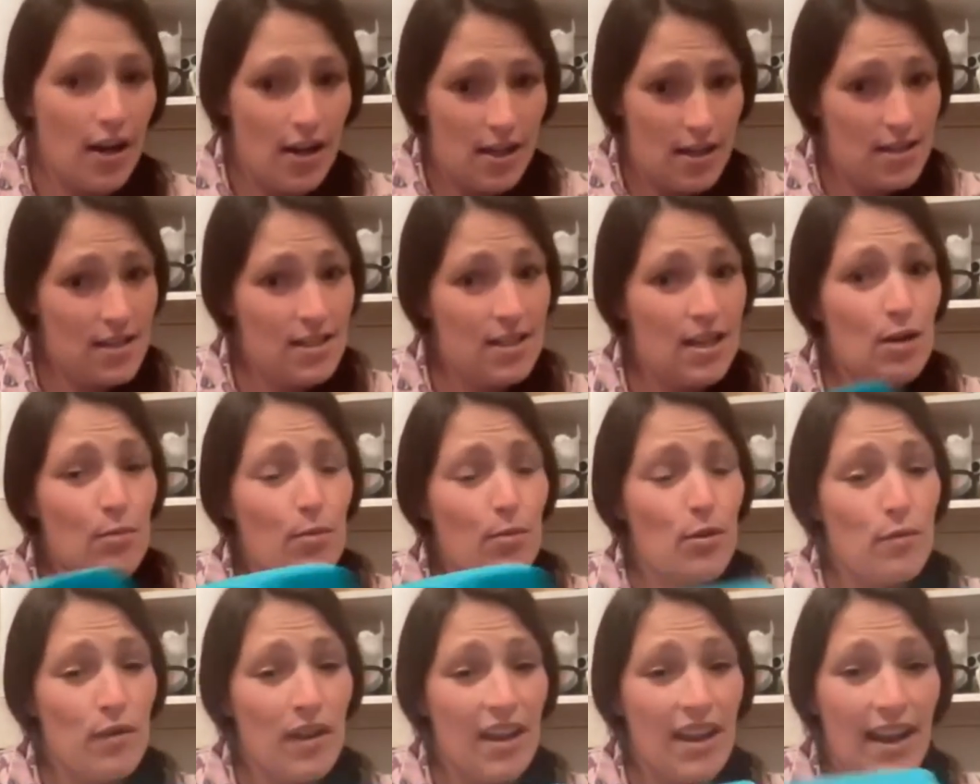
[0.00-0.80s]
This is going to
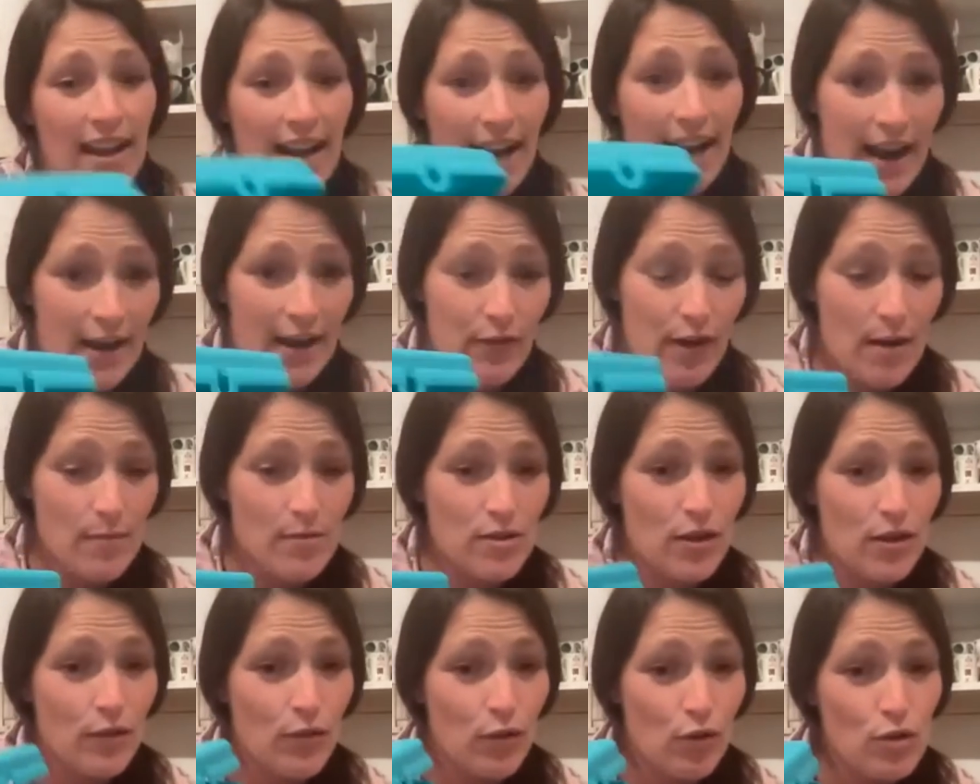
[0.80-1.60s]
prevent Glad wrap.
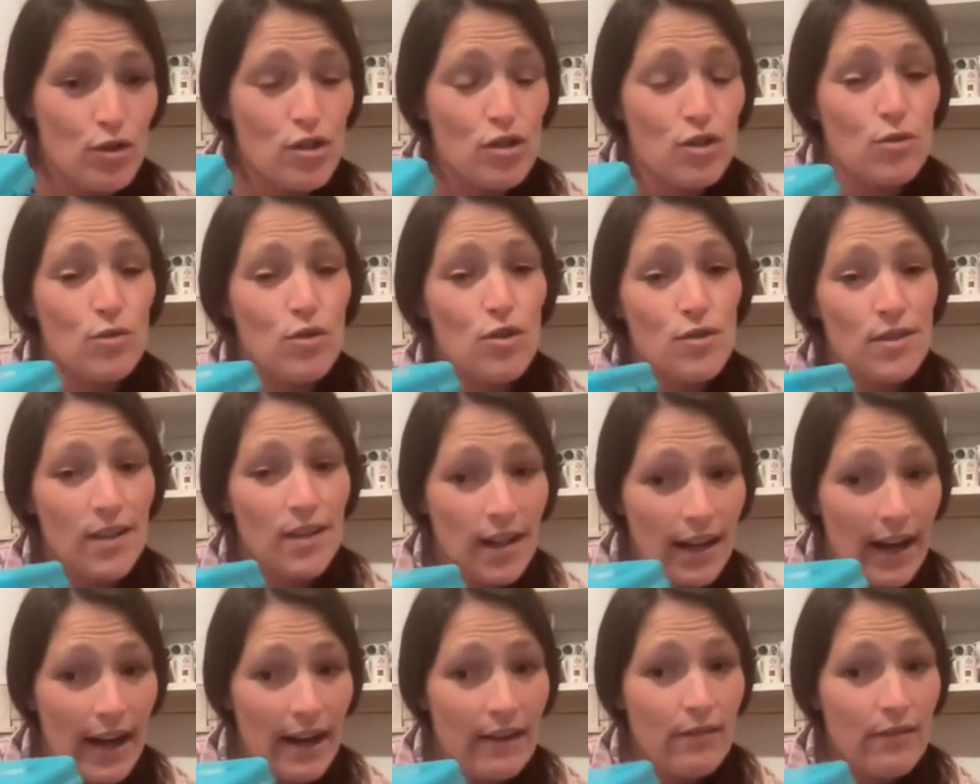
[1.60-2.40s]
So if you're still using
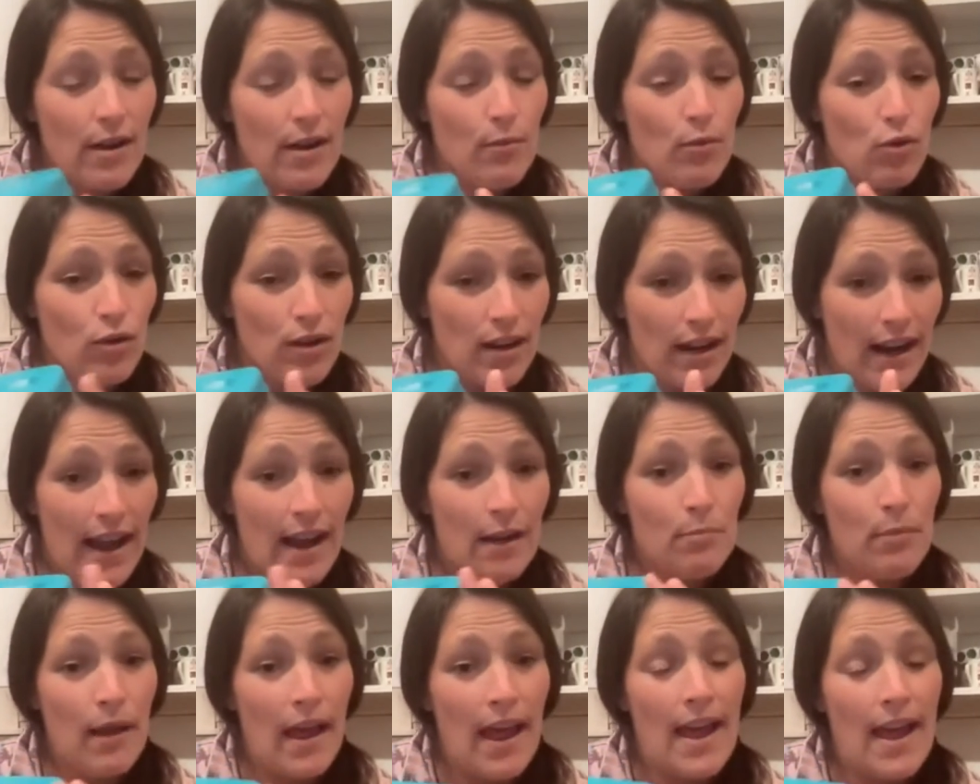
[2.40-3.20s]
Glad wrap or
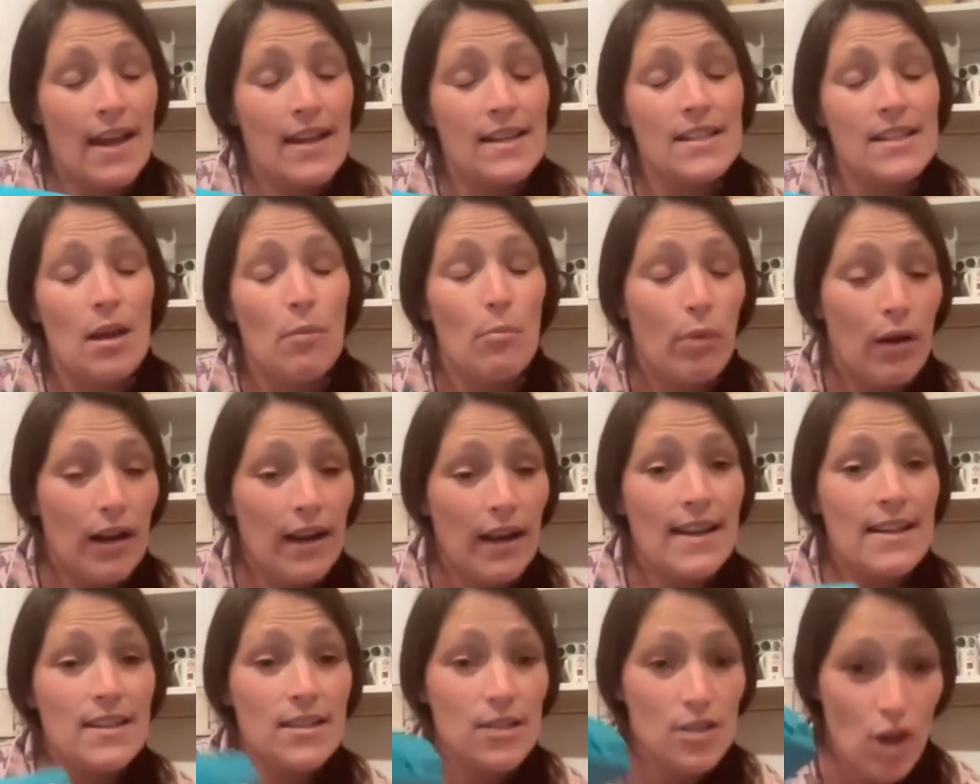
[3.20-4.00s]
Glad bags,
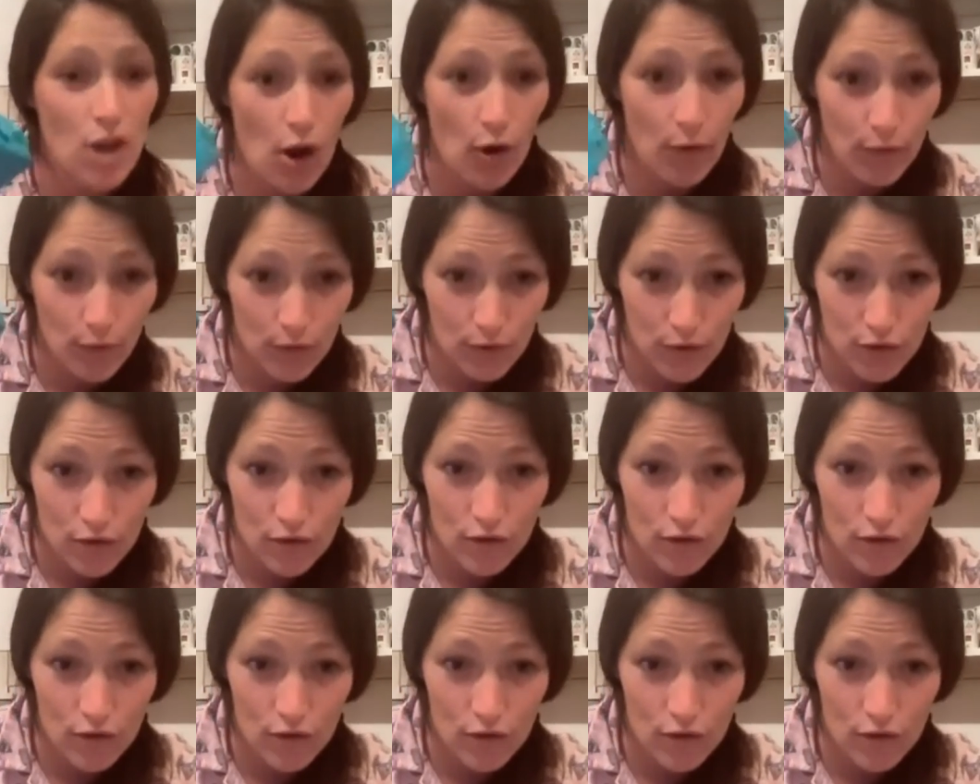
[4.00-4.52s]
please don't.